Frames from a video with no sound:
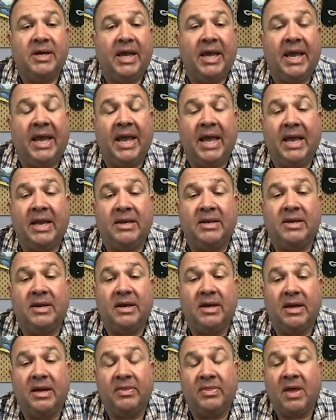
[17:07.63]
And
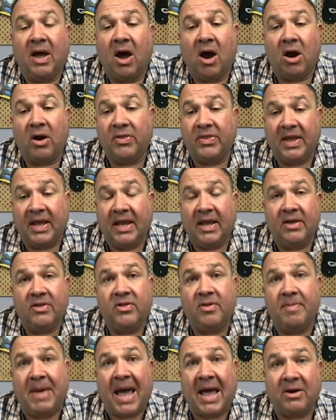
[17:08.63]
the hard thing is
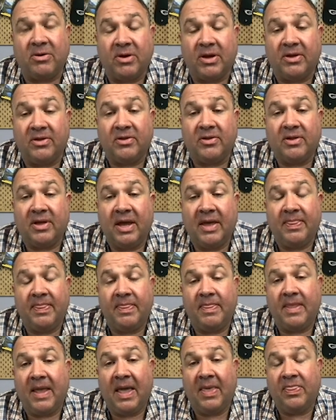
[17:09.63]
the batteries.
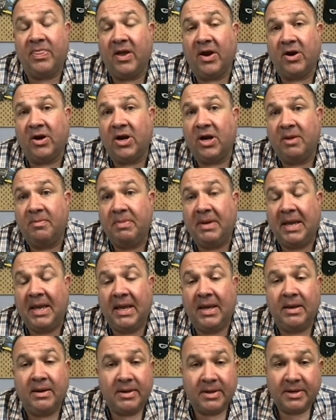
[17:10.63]
And they're going to
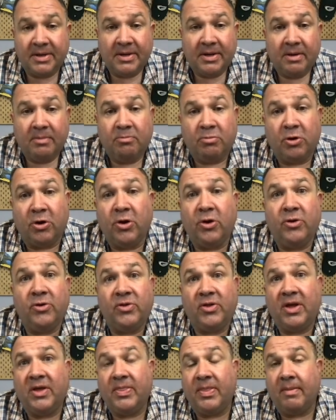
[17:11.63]
be
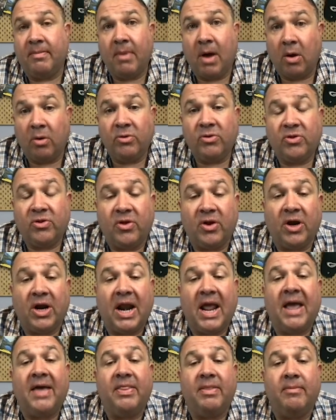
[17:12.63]
producing the most. They're going to
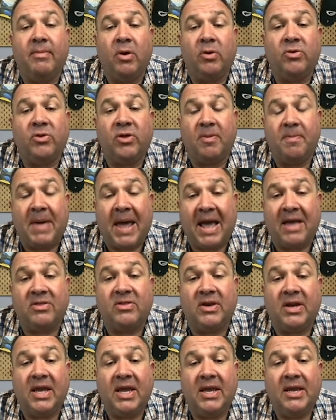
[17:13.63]
have the most
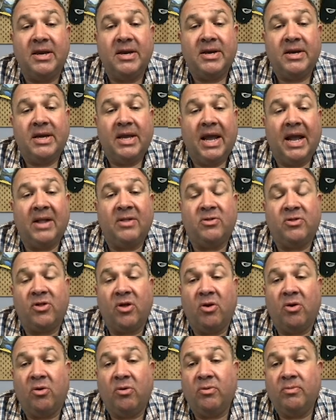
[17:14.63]
capacity. And
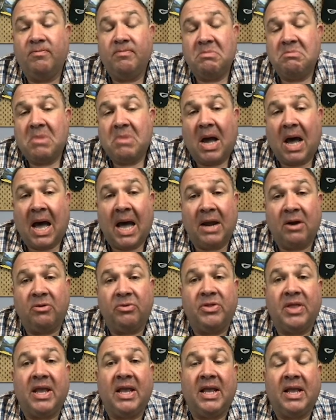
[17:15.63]
so I don't
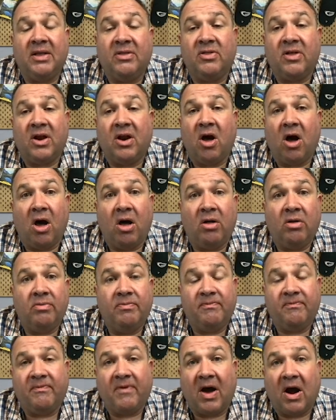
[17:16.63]
think it's at
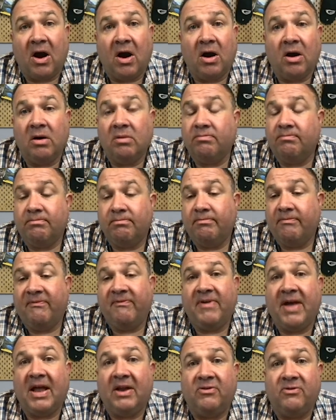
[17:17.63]
all
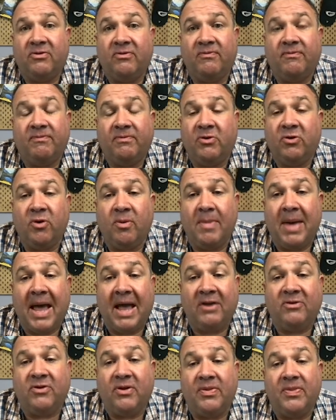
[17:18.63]
far-fetched to
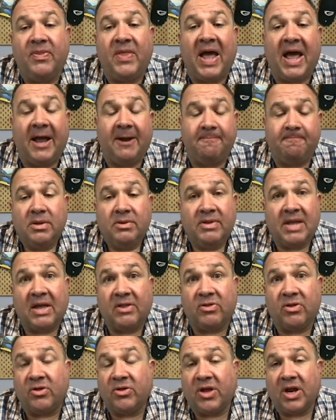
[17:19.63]
imagine that
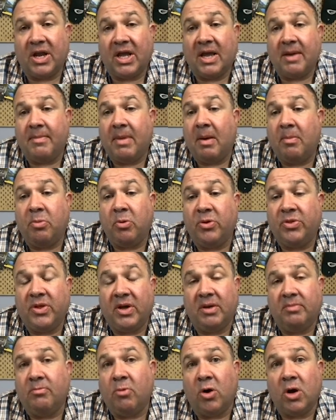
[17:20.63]
Tesla is going to come up with
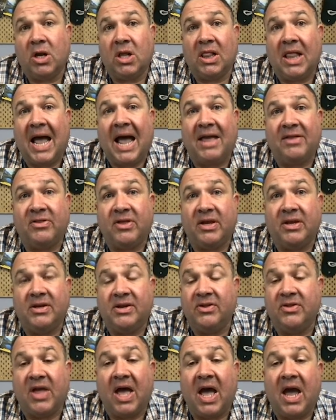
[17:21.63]
a more classic
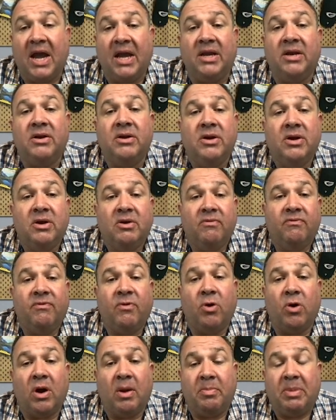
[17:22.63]
design
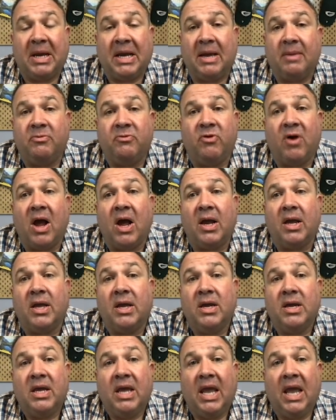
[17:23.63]
for a pickup truck.
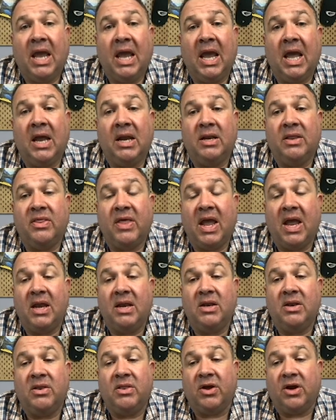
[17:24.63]
And
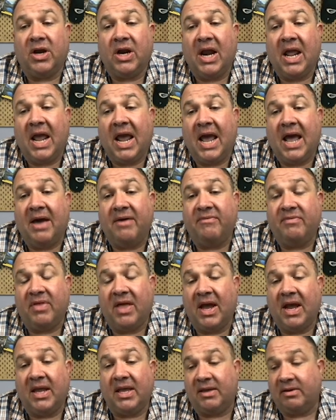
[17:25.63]
then they're going to have
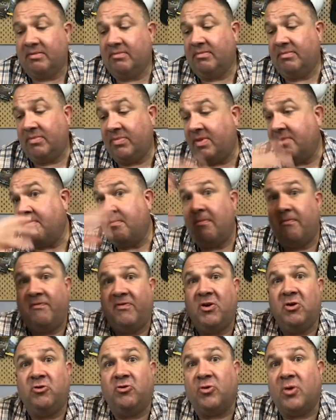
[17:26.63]
like the
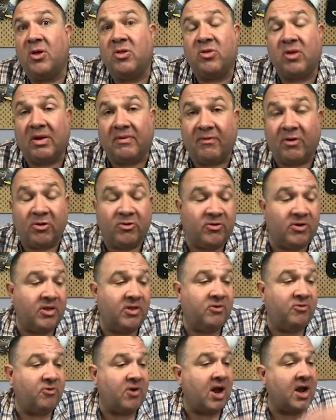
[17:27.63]
futuristic version of the
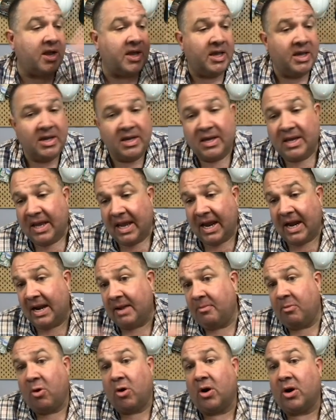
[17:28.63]
truck and a
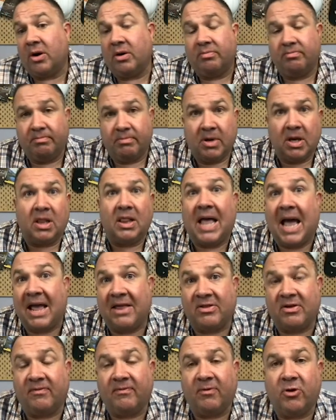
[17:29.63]
more
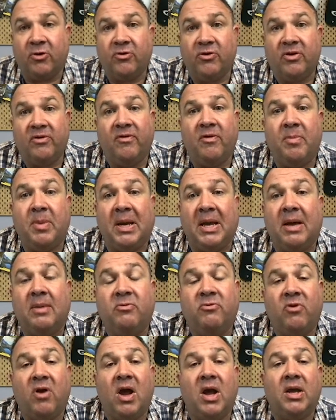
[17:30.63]
classic version of a pickup
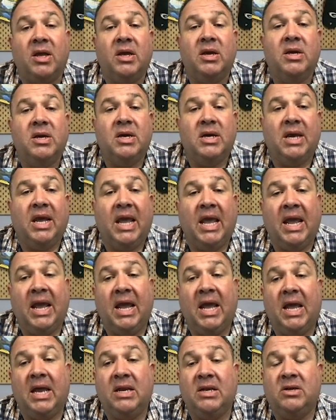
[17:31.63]
truck.
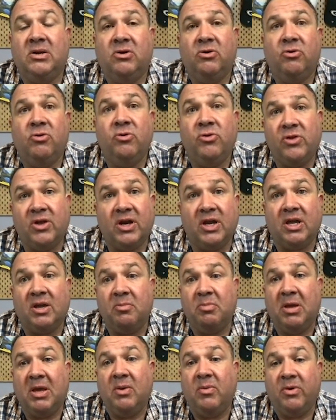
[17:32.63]
And who's going to
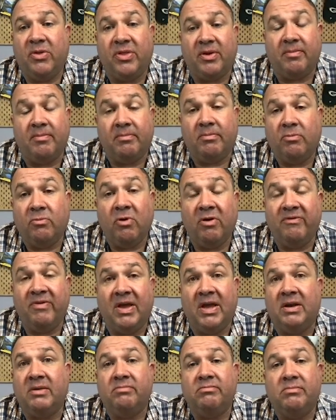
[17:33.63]
compete with them?
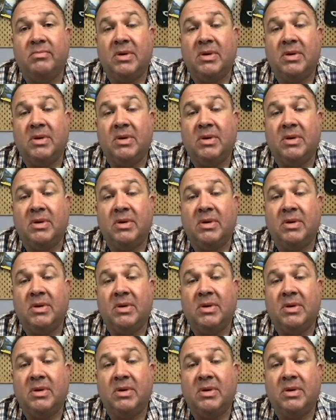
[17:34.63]
Rivian.